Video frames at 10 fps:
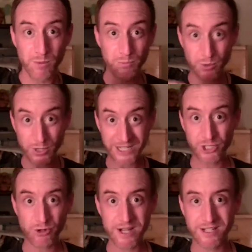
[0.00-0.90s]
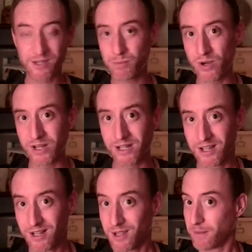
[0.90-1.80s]
pretty straight to the point,
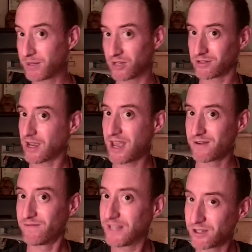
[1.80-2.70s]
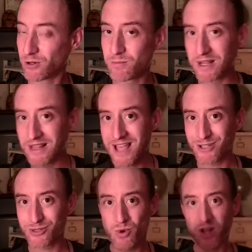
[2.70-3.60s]
because I had a video, my
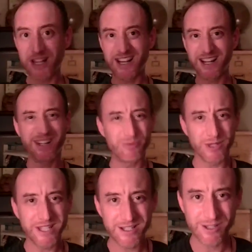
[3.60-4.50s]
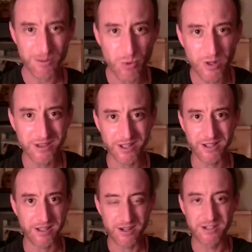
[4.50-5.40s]
last one, and I didn't really get to the point
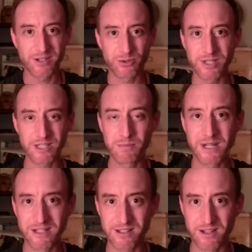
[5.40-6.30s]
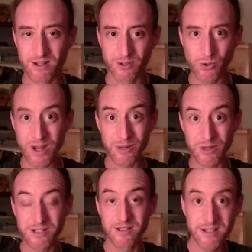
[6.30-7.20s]
until 6 minutes in. So
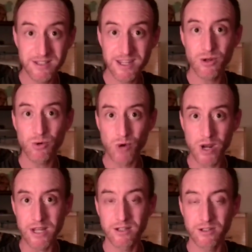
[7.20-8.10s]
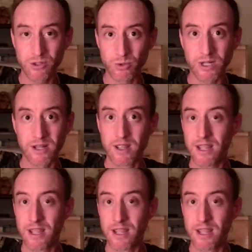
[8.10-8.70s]
anyways, let's get right to it.